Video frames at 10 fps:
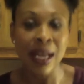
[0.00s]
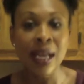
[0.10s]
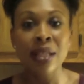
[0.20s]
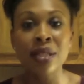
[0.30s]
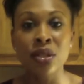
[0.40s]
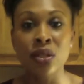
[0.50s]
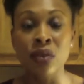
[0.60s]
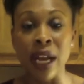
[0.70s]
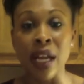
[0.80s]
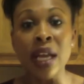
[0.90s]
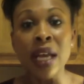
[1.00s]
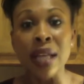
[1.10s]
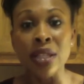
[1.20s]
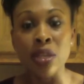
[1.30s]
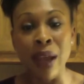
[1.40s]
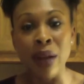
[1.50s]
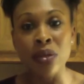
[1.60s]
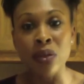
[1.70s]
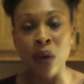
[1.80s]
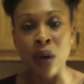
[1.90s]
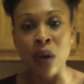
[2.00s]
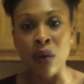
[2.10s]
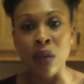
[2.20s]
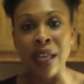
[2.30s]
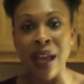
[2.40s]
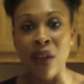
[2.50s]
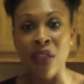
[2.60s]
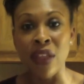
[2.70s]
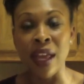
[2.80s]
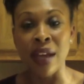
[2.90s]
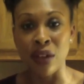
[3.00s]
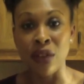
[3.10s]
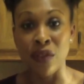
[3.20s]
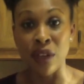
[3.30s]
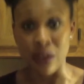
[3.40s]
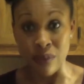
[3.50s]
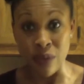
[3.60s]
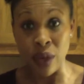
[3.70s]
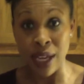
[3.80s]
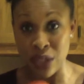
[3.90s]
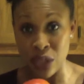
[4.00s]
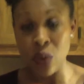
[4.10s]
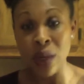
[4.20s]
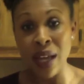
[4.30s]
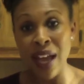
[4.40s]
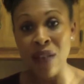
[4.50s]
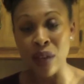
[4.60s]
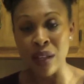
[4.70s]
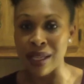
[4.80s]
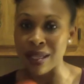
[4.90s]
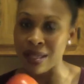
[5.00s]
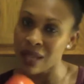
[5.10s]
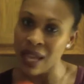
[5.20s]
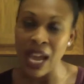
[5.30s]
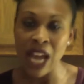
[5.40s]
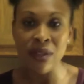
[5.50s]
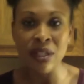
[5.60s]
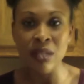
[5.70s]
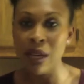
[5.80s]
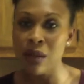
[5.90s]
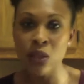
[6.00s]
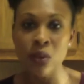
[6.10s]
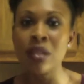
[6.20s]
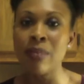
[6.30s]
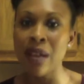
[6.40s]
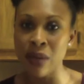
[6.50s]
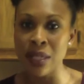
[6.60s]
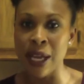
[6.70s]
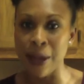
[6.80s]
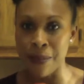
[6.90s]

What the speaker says: This is great. And tomatoes are really healthy and good for you. Okay, so you want to have one of these. Half a tomato to a tomato a day.